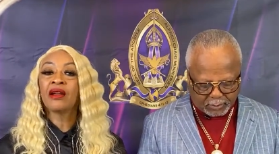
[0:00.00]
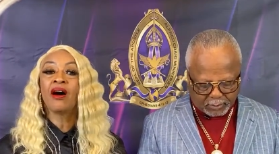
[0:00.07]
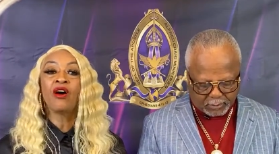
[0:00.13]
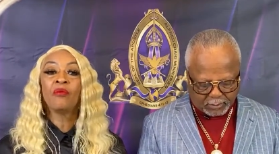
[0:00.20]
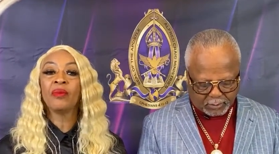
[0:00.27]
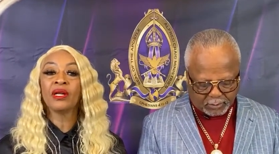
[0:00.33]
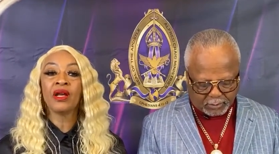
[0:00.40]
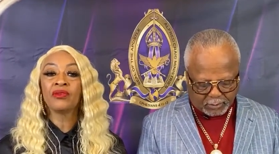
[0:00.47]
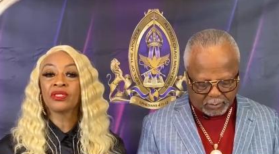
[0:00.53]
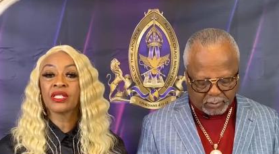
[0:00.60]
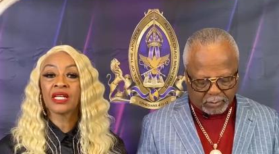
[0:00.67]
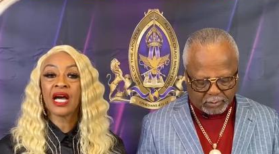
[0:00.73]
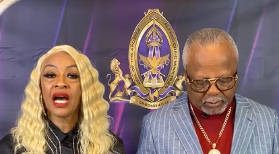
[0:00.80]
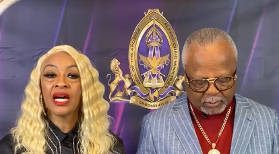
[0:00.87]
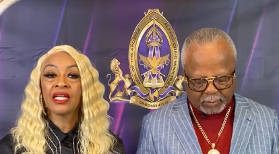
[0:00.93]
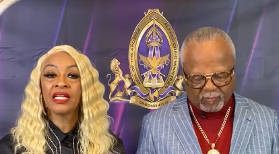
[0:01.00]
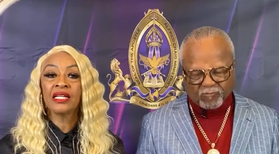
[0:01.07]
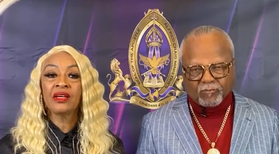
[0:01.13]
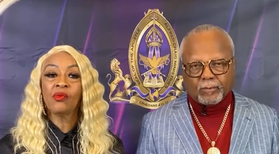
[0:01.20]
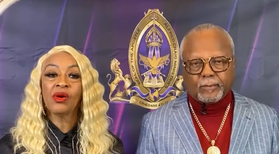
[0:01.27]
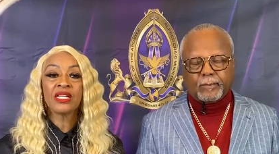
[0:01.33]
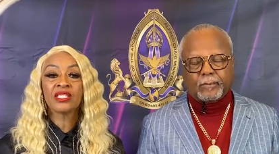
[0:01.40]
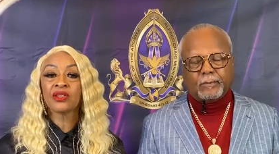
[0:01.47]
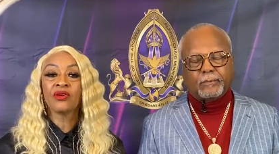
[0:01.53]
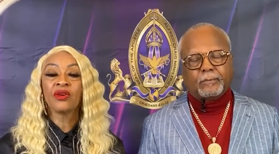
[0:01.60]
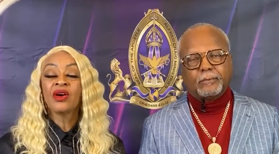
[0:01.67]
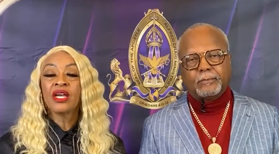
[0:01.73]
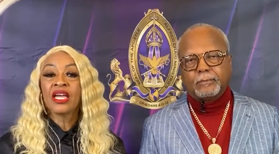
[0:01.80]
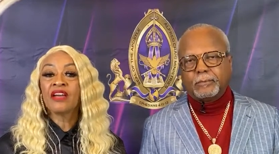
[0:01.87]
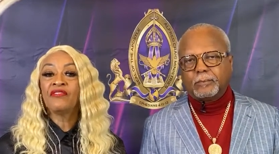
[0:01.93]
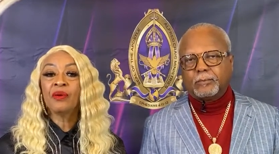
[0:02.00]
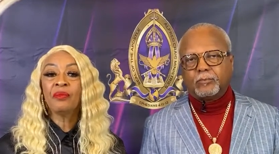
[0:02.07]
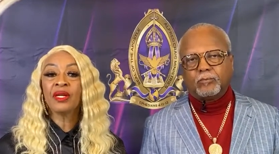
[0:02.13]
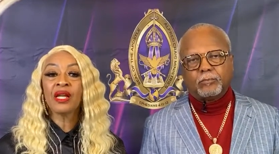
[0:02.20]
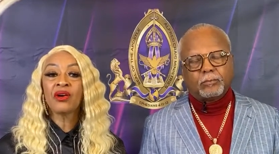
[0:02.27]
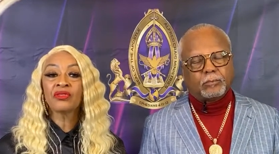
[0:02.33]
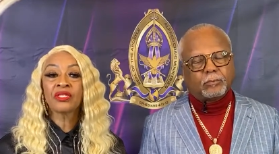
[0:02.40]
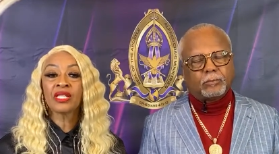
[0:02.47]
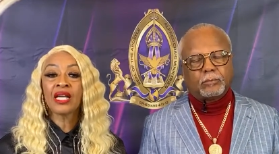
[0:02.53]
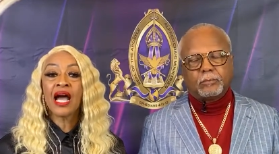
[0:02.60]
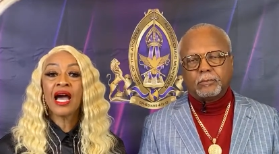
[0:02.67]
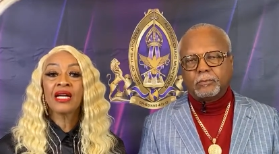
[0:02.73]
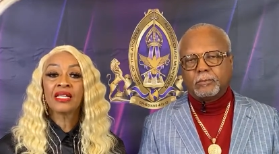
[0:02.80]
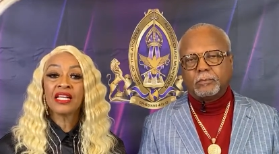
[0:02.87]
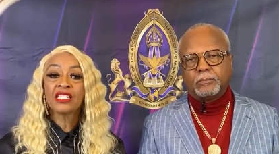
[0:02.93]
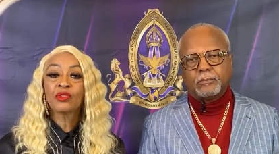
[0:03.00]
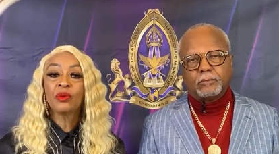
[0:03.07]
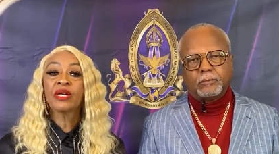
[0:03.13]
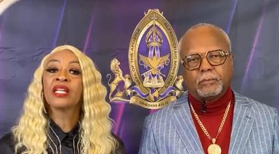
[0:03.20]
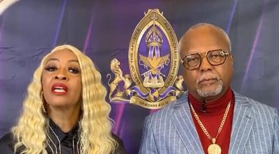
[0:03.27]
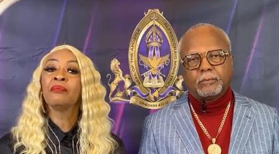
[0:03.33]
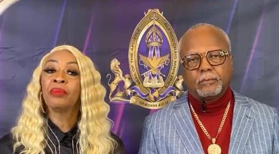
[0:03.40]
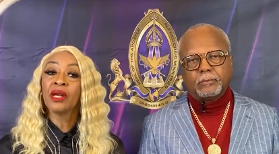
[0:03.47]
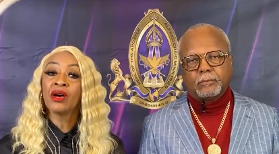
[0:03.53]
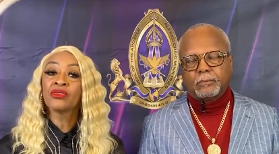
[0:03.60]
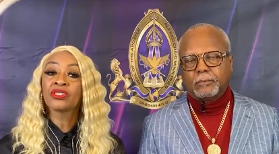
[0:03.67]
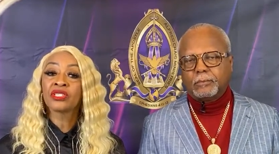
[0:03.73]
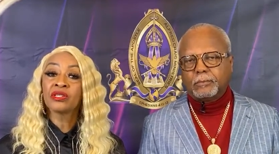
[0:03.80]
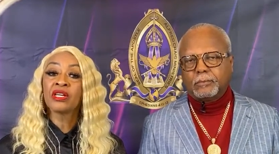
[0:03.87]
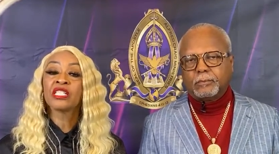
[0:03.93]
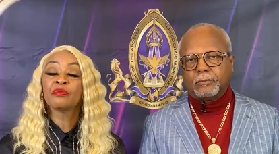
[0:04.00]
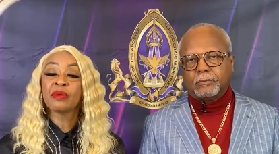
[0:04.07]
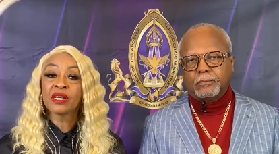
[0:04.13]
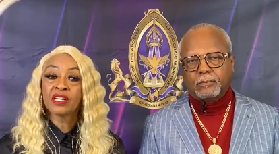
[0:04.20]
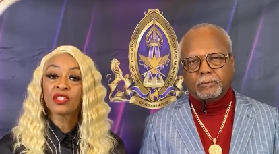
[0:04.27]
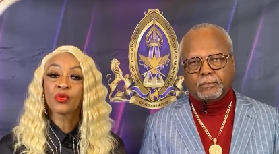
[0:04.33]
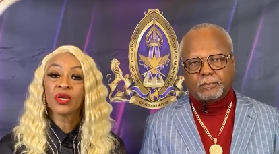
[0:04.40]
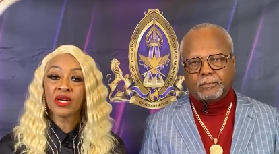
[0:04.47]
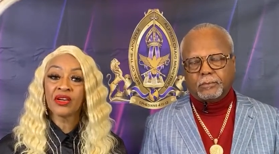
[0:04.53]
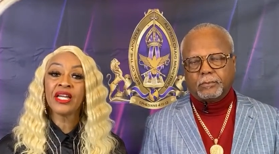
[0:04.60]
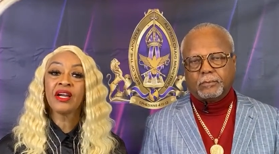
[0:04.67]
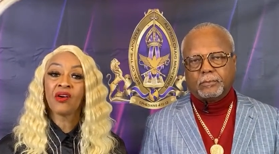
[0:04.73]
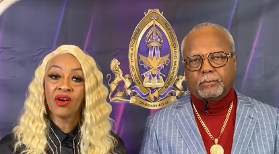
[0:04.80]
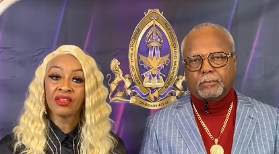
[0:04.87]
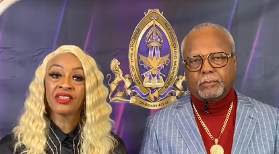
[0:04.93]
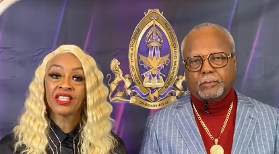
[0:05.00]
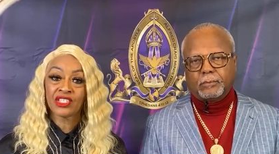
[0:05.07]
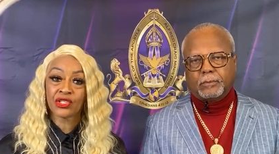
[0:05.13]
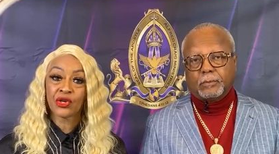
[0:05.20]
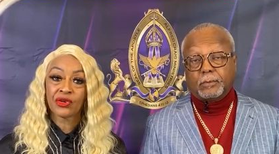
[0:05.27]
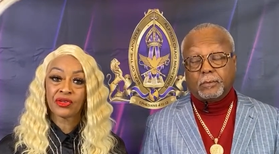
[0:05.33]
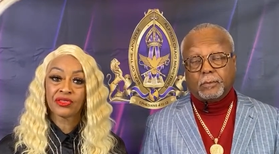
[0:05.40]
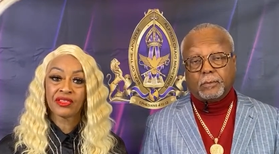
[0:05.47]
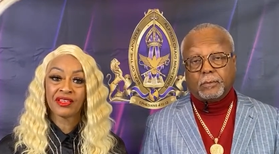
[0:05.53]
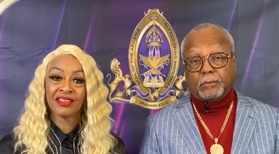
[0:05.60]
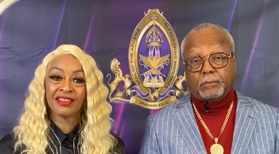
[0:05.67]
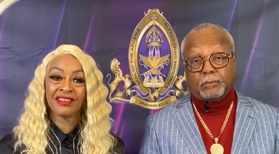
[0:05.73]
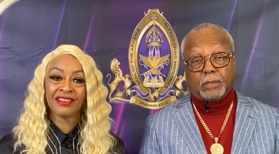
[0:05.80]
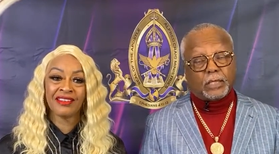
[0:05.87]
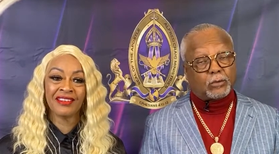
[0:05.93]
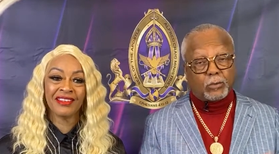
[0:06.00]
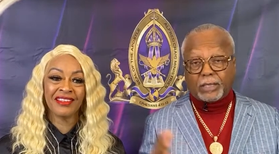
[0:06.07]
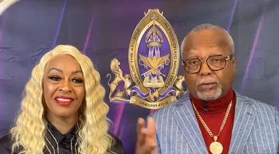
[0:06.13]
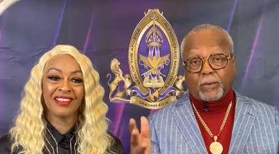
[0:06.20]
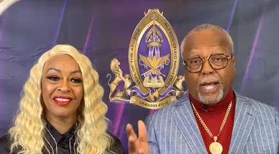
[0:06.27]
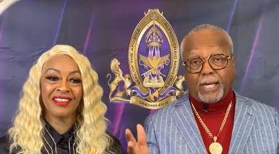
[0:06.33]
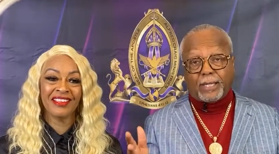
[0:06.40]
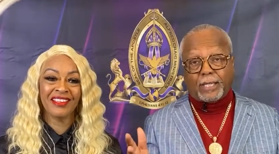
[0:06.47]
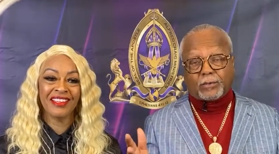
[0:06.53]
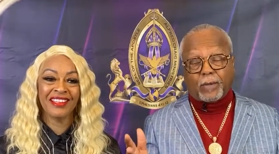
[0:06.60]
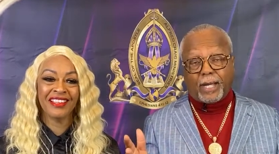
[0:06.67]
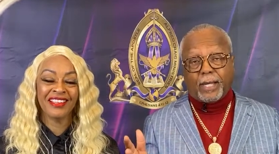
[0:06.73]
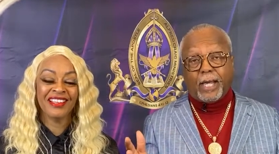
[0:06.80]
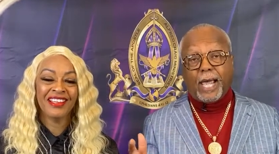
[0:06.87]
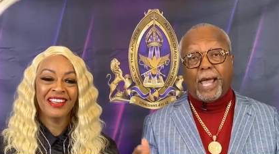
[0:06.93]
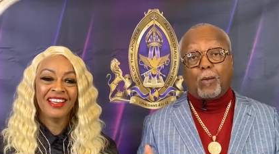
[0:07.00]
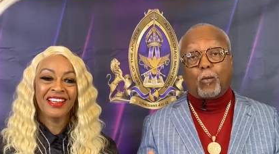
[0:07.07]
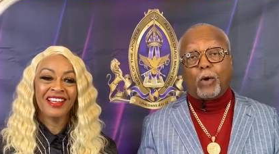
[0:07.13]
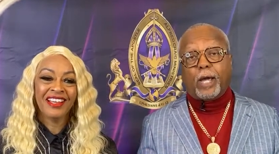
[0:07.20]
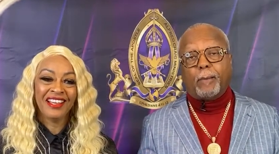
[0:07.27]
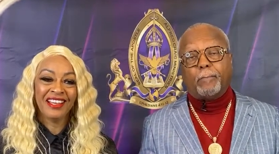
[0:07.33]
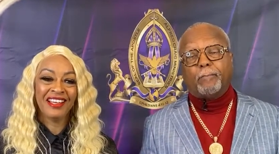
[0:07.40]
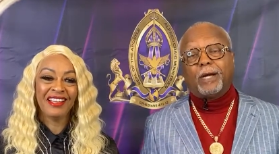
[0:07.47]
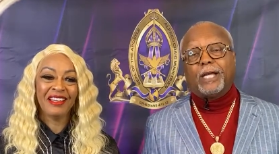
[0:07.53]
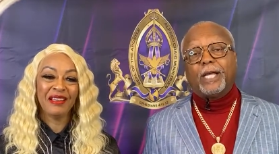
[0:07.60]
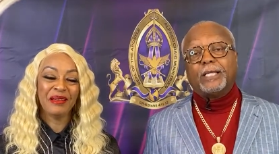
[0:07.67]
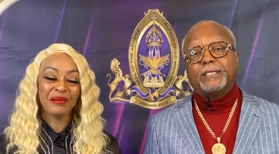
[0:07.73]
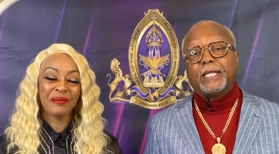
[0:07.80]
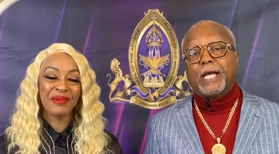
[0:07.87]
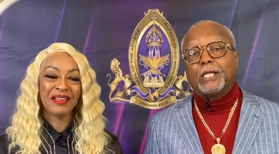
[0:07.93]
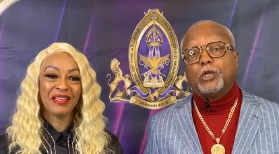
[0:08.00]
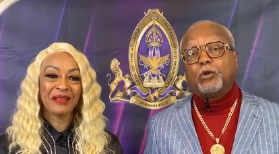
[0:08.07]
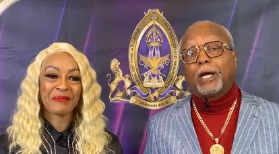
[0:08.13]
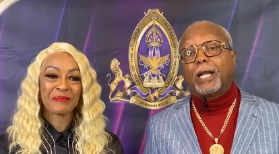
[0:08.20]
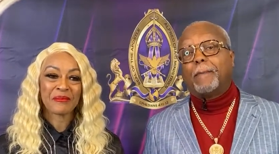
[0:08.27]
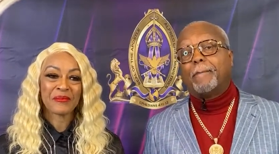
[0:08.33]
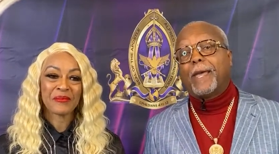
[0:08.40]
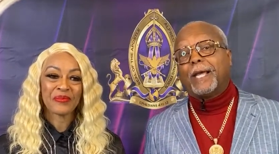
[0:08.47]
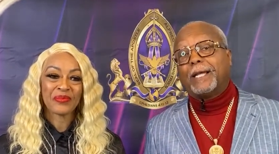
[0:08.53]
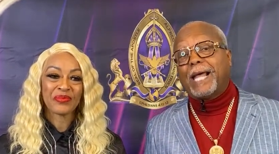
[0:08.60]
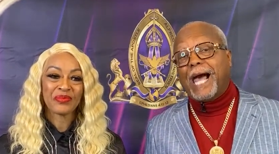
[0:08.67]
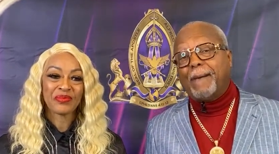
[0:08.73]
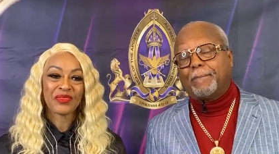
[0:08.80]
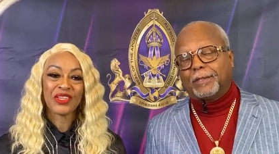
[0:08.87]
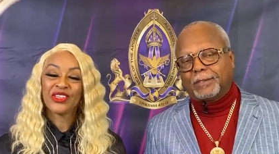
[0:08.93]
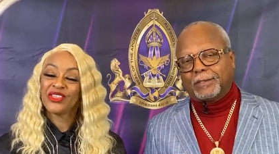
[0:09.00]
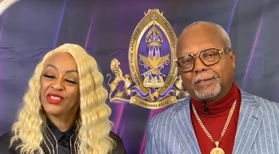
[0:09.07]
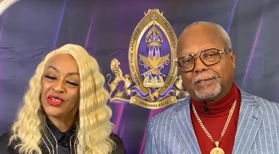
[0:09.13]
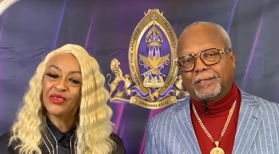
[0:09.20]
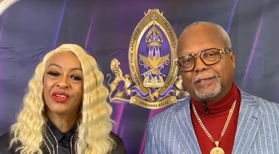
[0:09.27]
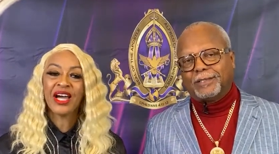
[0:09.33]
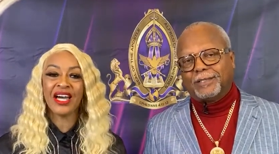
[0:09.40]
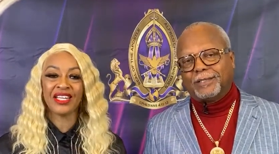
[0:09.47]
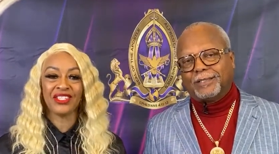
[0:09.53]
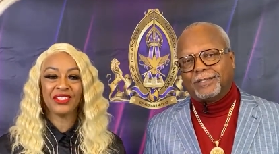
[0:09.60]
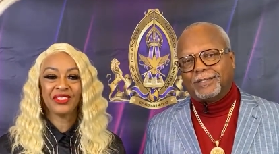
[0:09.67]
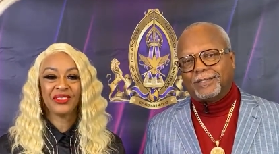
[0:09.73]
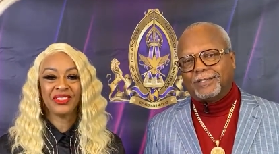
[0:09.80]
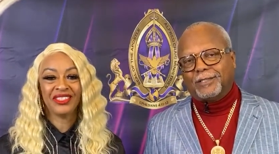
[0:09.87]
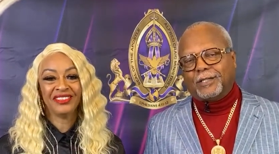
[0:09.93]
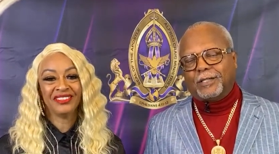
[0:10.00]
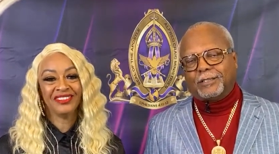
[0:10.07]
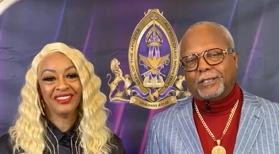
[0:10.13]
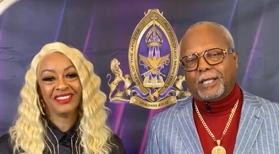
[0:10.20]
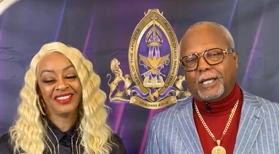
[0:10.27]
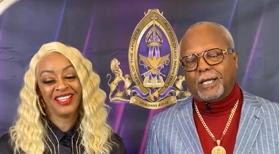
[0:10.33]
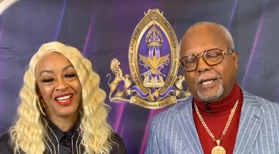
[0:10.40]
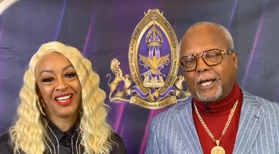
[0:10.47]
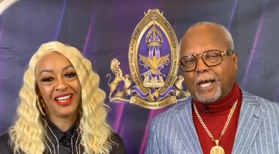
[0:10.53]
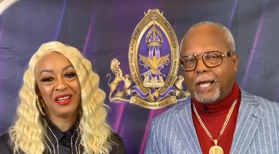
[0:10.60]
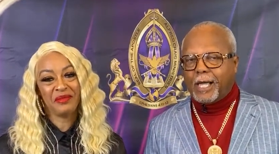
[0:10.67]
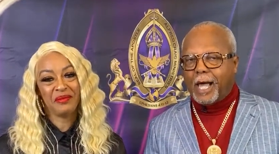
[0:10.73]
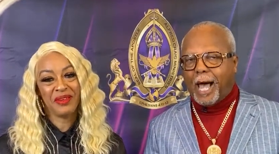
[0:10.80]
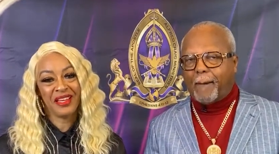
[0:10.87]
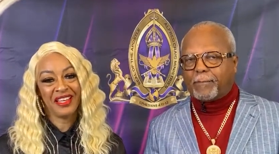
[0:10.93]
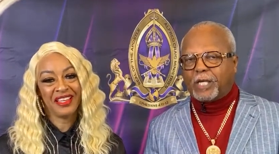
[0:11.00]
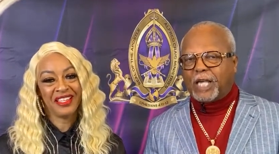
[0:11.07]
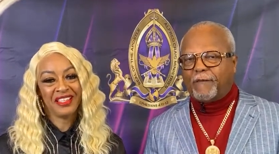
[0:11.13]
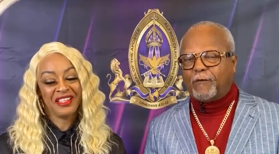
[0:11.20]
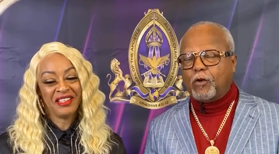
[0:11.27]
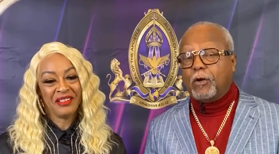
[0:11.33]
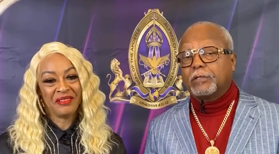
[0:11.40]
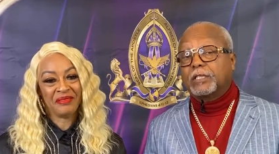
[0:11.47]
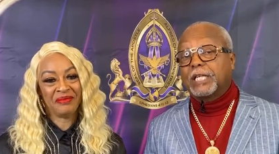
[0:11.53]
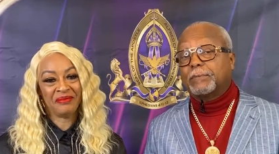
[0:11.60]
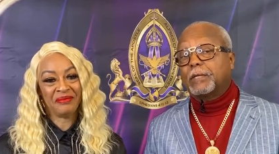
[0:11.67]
Speaker 1: it all belonged to God anyway. So if it belonged to God, guess what? It belongs to us because we're here on this earth.
Speaker 2: That's that's right. That's right. And but he said you got to make it happen.
Speaker 1: You got to do
Speaker 2: it. I'm giving you a